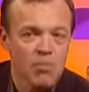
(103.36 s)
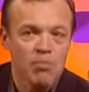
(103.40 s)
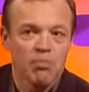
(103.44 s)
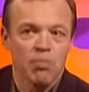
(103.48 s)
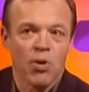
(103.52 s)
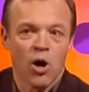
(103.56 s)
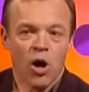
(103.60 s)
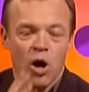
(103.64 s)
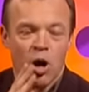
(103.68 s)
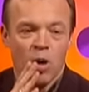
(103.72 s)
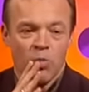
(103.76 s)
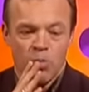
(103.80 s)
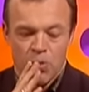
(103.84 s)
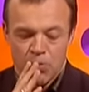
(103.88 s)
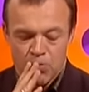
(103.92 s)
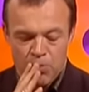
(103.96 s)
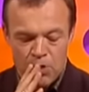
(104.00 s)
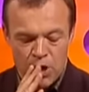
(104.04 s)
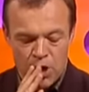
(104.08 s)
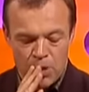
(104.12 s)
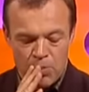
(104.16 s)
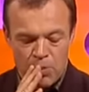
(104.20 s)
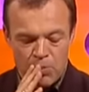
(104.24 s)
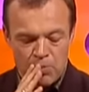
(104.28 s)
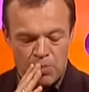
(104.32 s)

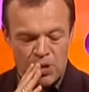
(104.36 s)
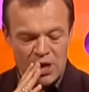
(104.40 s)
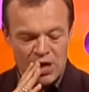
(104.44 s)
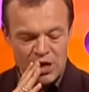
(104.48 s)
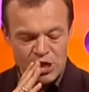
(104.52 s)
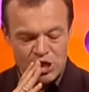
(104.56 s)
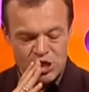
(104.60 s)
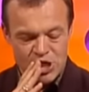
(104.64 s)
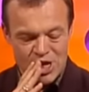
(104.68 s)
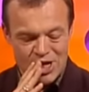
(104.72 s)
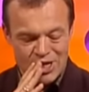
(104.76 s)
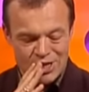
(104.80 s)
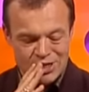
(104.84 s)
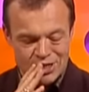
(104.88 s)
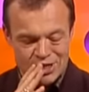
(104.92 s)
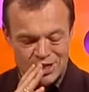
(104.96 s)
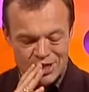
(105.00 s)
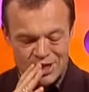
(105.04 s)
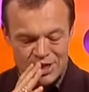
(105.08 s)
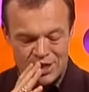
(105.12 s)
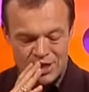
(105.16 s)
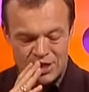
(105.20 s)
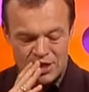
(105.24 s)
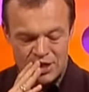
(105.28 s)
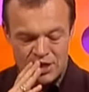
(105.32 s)
Bob, page
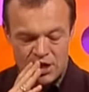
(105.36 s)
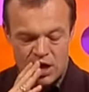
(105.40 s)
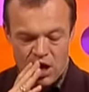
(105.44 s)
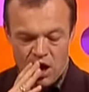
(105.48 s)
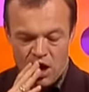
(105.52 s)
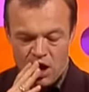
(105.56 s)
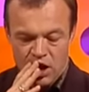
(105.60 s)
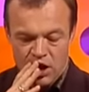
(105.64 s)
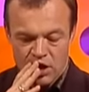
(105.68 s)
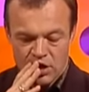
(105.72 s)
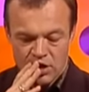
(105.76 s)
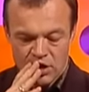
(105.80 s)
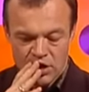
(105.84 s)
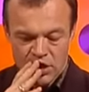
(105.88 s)
18, I'll